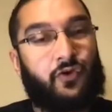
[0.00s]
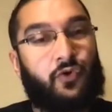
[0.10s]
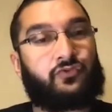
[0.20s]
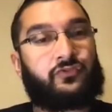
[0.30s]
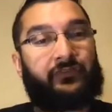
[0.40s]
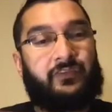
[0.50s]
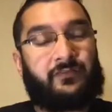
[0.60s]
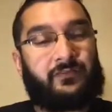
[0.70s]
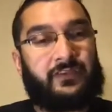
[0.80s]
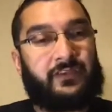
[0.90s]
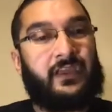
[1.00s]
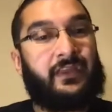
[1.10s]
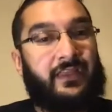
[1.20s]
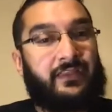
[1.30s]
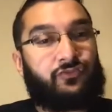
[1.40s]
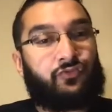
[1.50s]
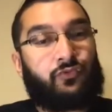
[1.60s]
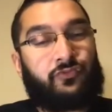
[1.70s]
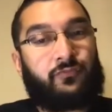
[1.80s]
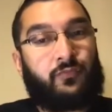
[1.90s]
oceans and everything, that
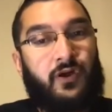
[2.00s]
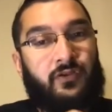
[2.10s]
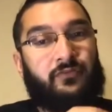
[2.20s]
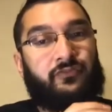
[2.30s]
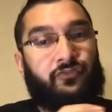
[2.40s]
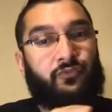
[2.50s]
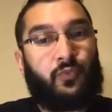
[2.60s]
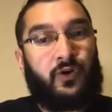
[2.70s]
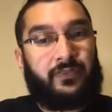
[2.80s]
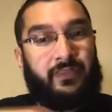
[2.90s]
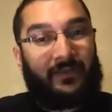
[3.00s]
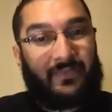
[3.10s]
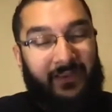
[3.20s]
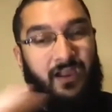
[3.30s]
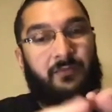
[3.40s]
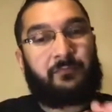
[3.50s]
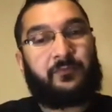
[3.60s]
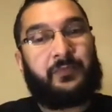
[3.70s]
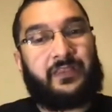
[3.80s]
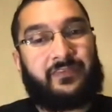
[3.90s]
source of water is just one. They come from
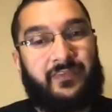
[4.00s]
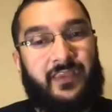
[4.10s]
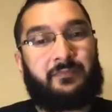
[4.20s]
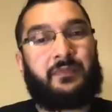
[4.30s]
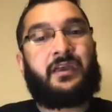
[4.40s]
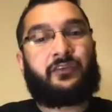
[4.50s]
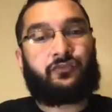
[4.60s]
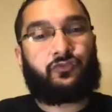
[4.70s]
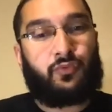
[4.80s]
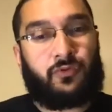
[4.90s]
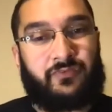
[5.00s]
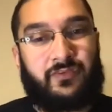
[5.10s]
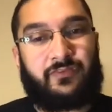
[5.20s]
that same source. And